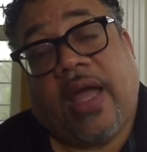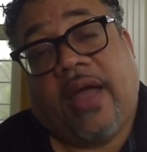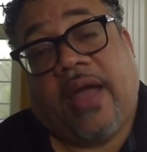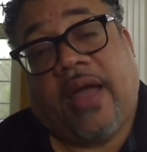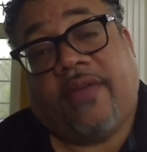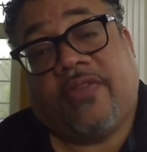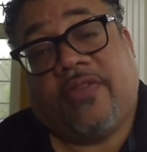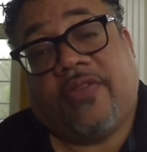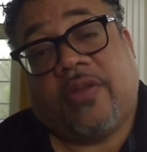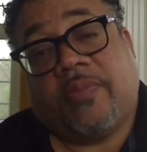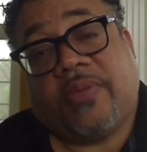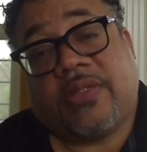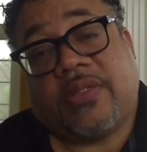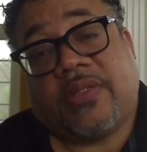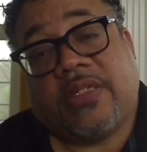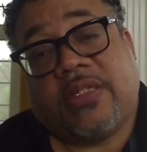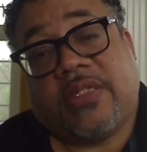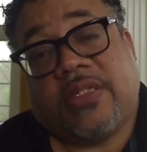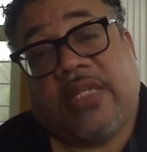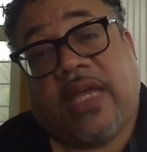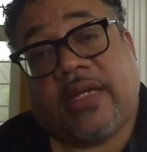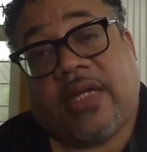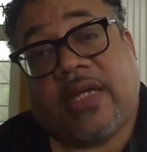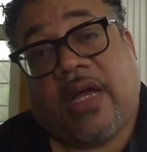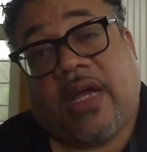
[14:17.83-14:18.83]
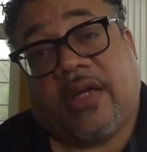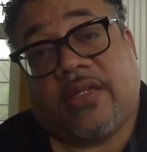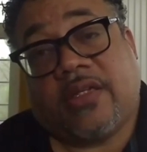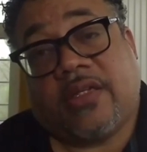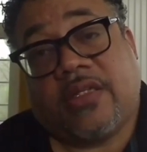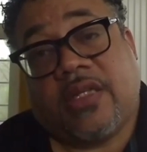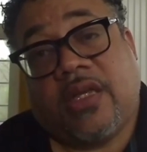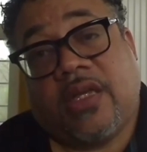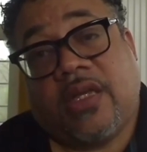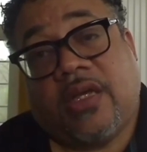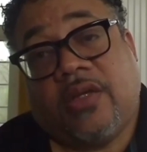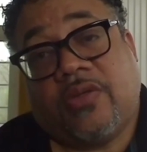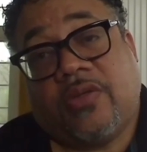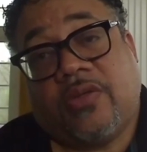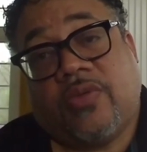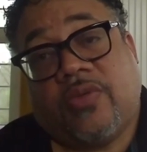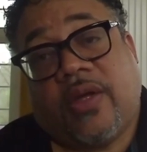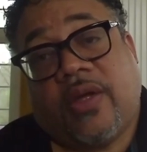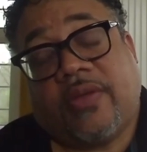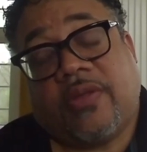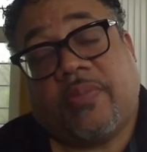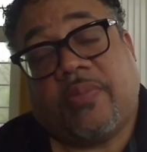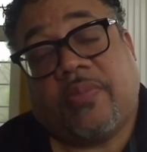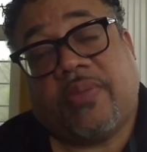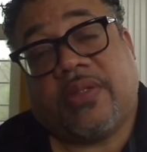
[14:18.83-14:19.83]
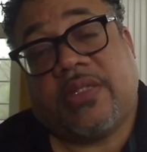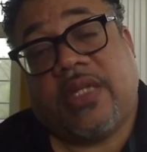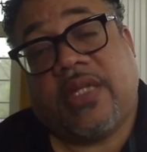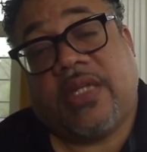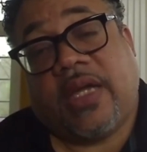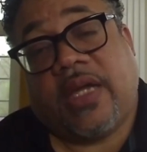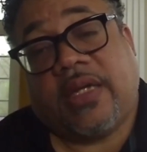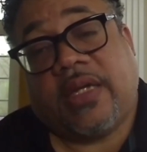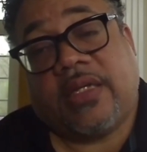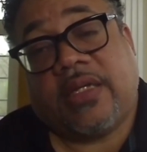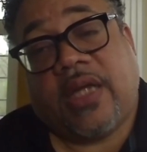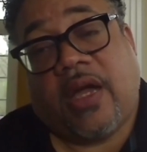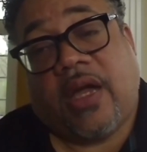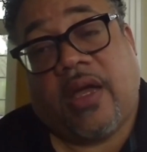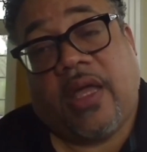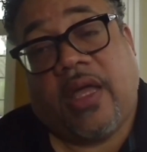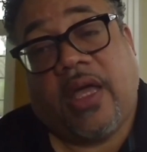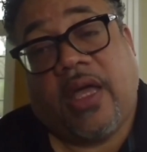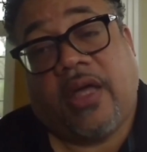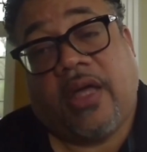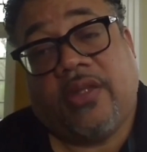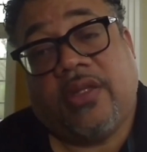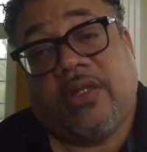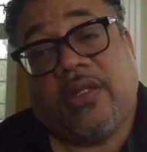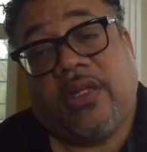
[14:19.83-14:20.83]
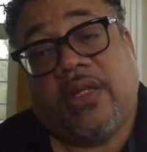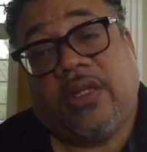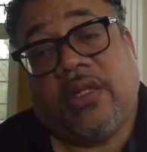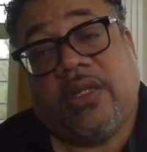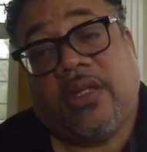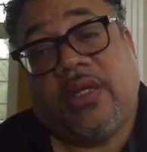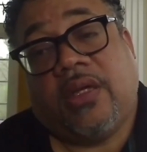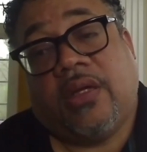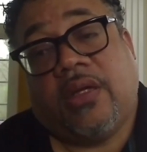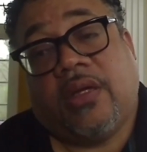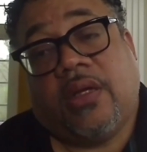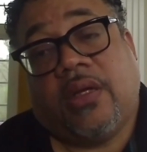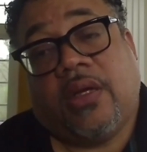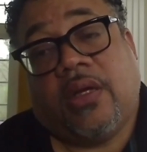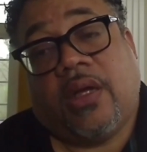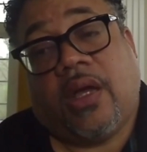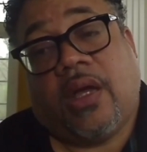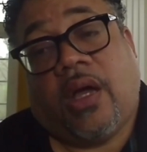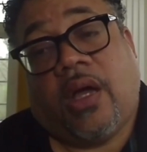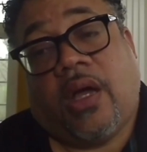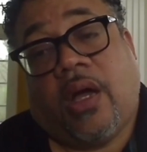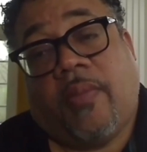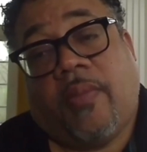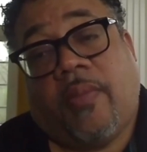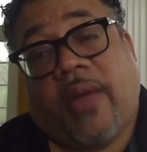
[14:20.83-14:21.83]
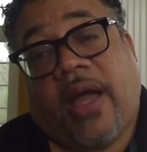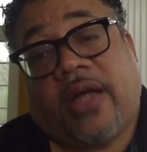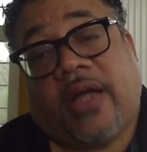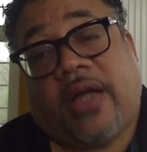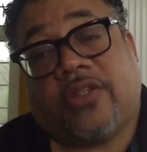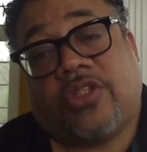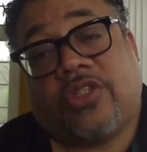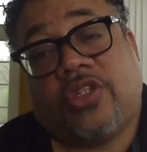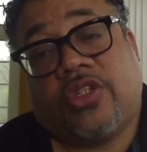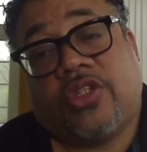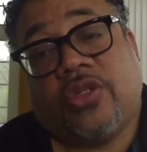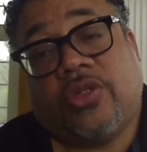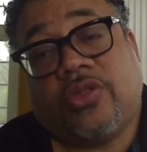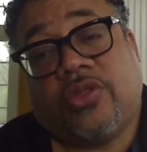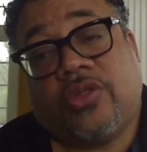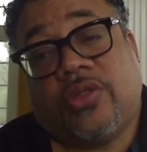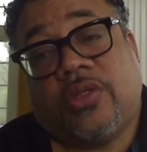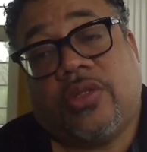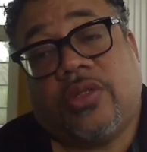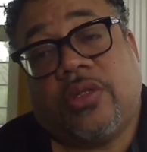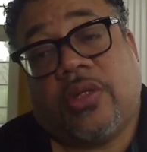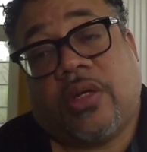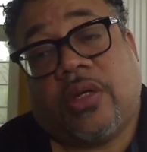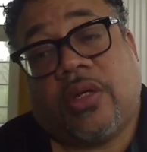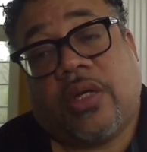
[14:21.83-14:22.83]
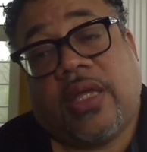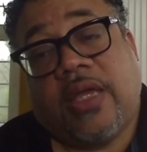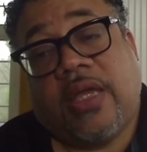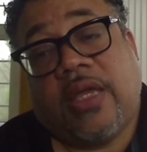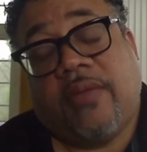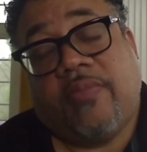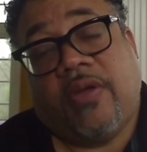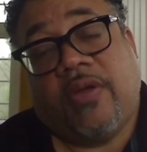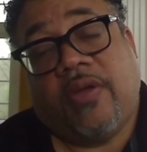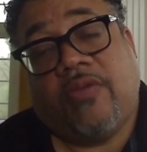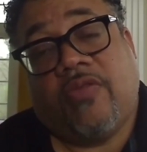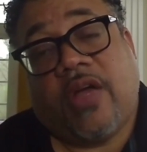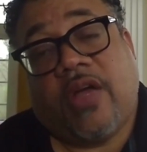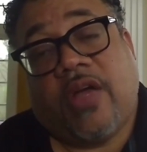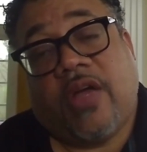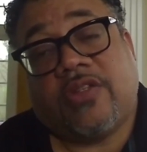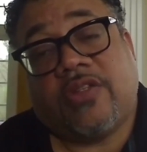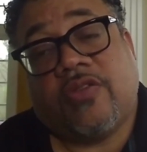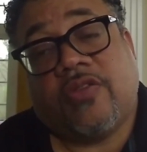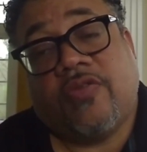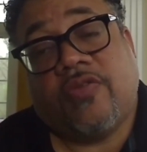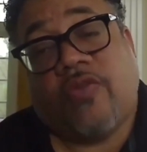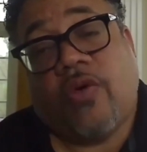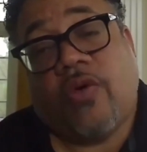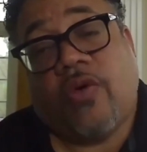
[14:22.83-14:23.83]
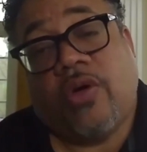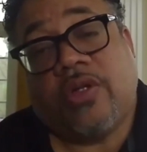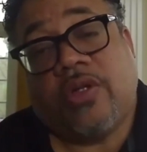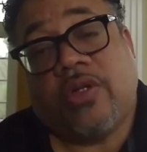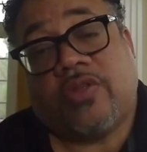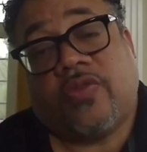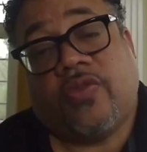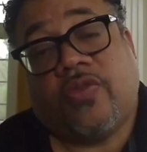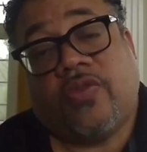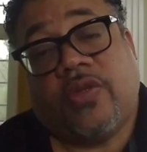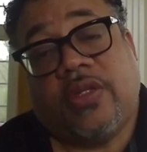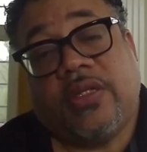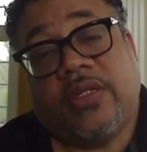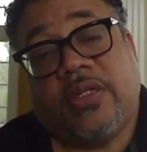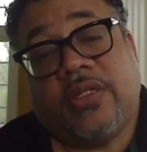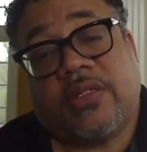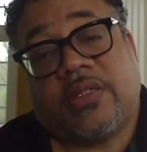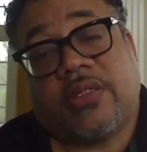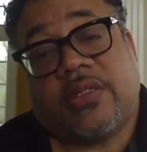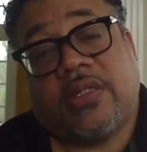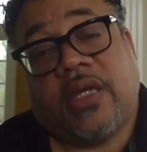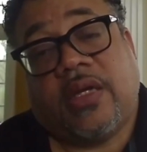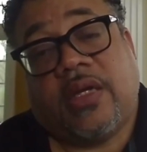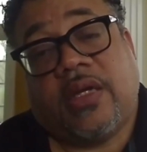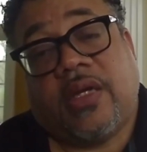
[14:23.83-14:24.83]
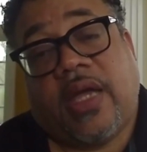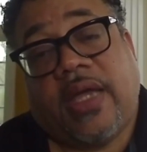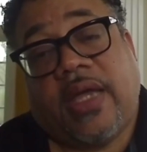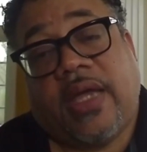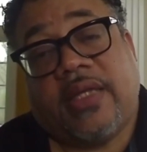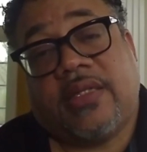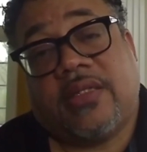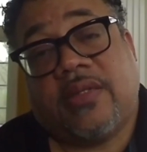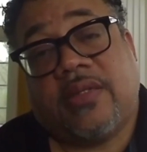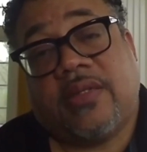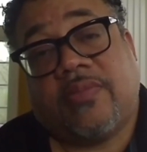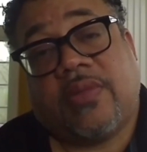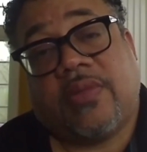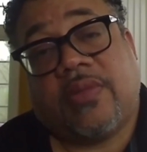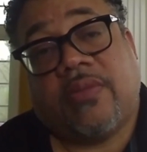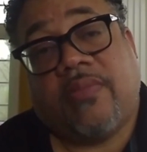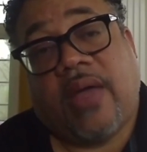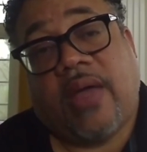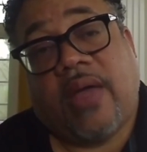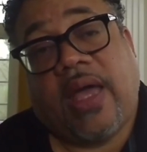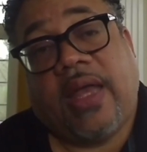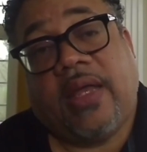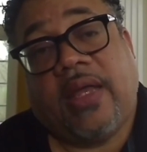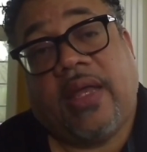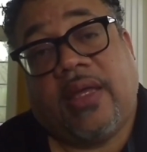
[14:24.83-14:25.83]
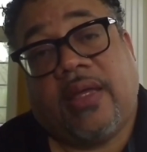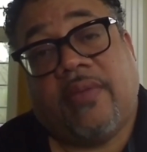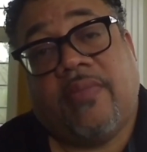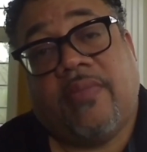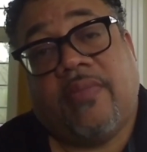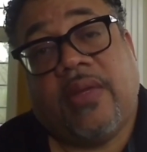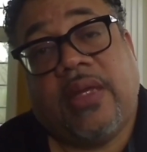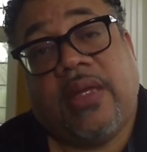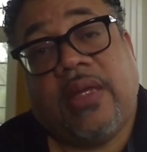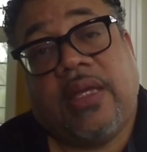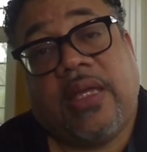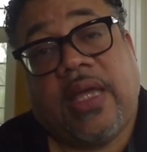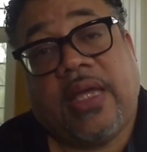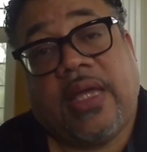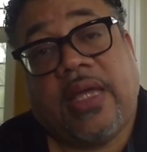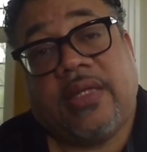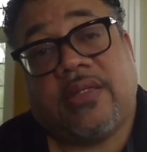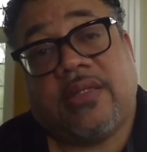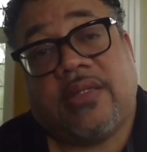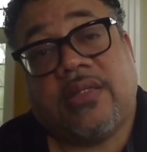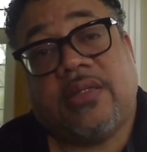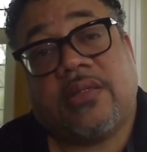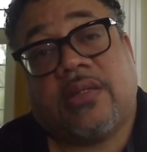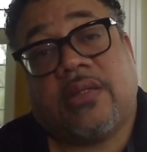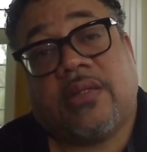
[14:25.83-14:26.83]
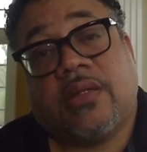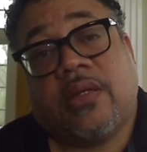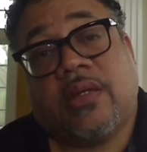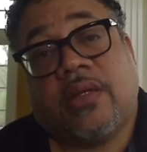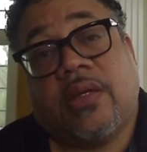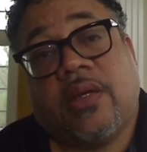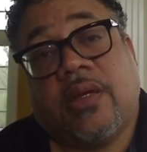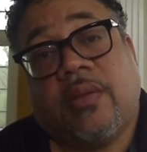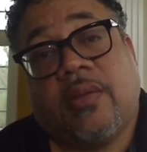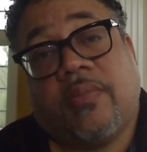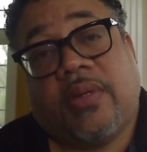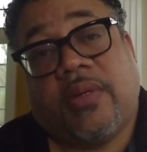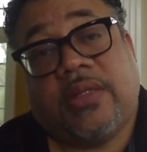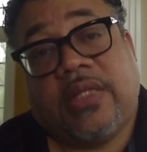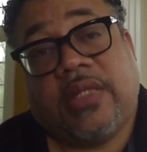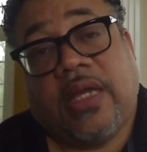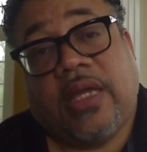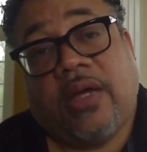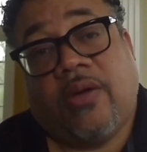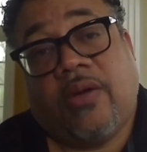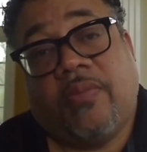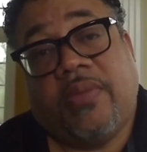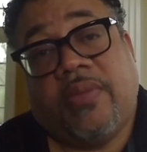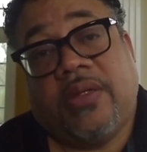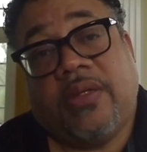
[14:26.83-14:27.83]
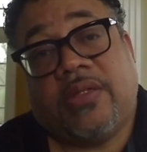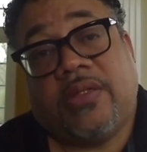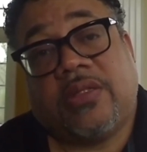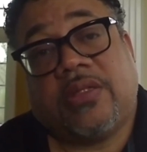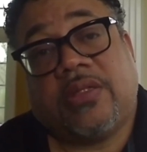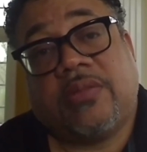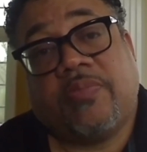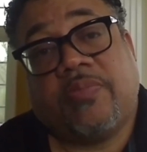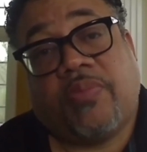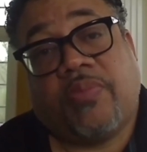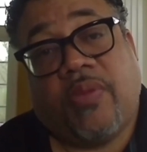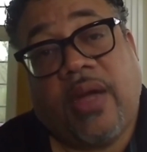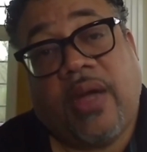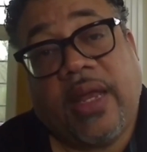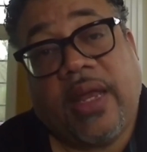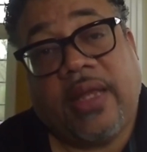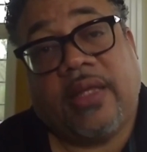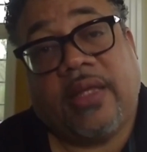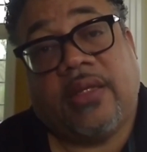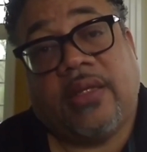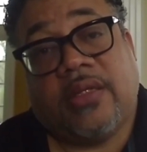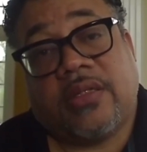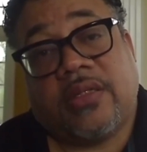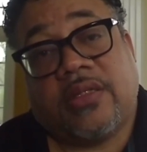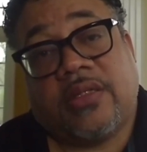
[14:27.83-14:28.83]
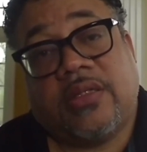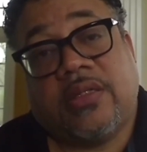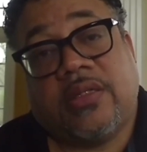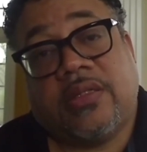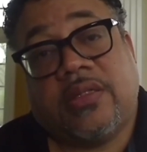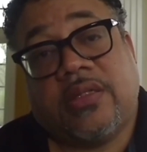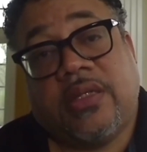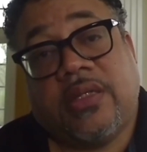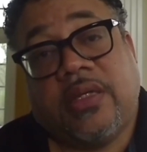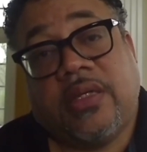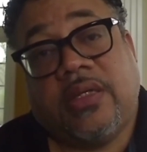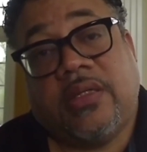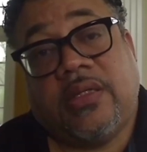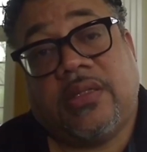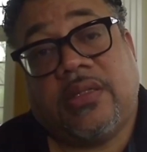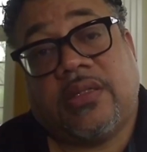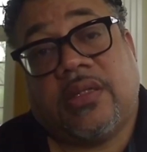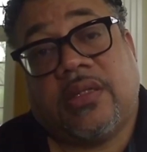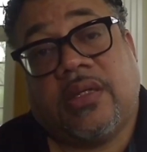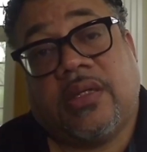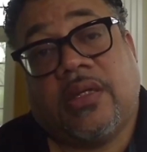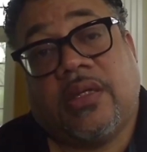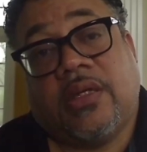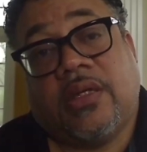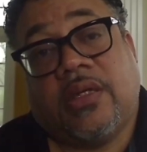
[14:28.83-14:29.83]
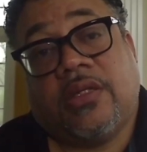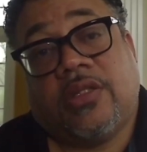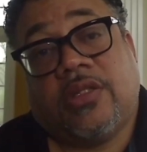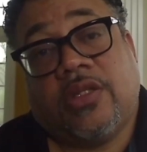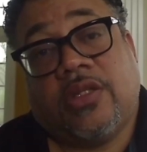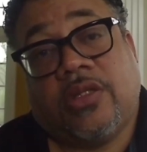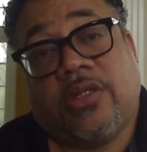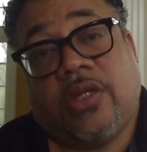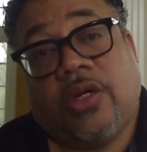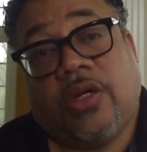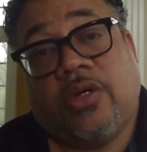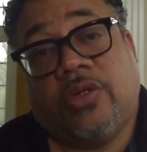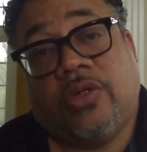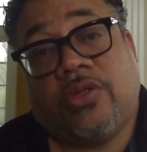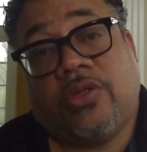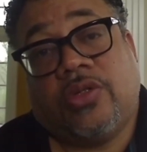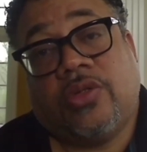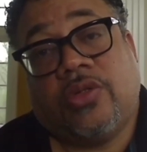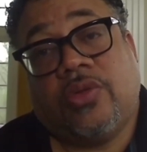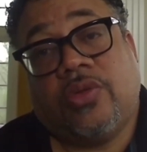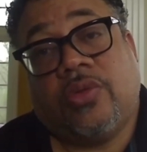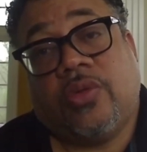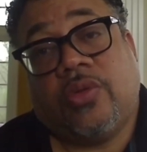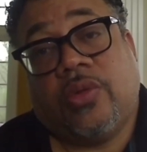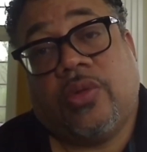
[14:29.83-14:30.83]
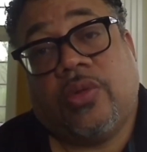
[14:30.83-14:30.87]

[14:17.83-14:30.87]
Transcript: protect ourselves. We have to protect our elderly. Our children can be reservoirs for this. They are asymptomatic in many cases, but they'll be spreading this disease to those who